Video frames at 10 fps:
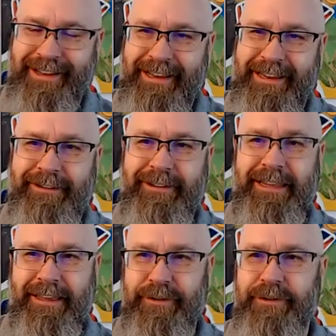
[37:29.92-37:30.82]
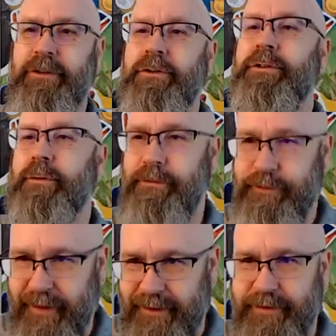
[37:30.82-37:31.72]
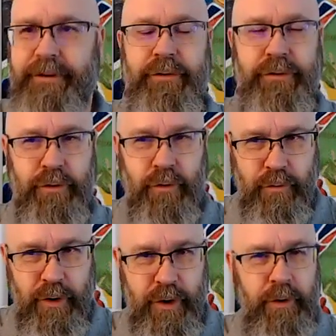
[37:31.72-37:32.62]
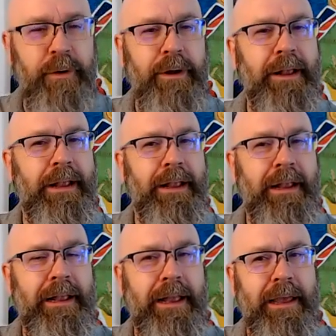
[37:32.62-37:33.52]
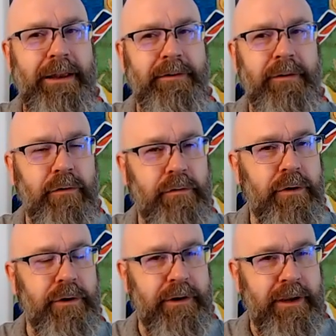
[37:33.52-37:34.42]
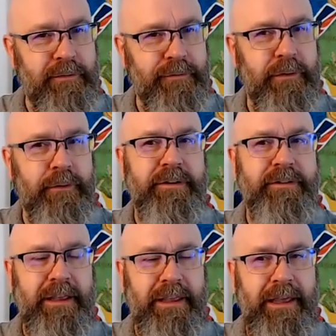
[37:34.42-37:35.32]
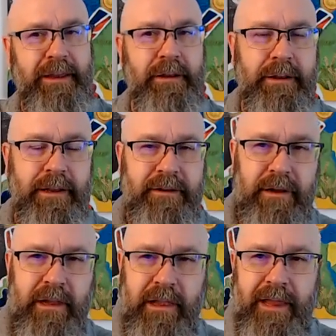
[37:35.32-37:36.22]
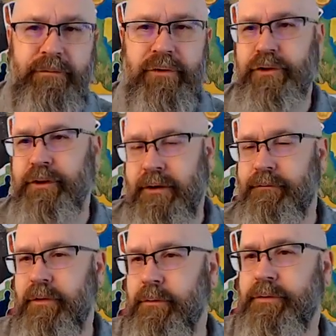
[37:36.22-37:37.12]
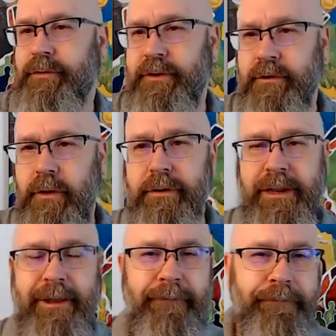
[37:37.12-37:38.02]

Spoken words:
Sure. He's going to give it to you to invest, to grow, and it's going to grow your influence again, and he's going to leverage your influence for his glory.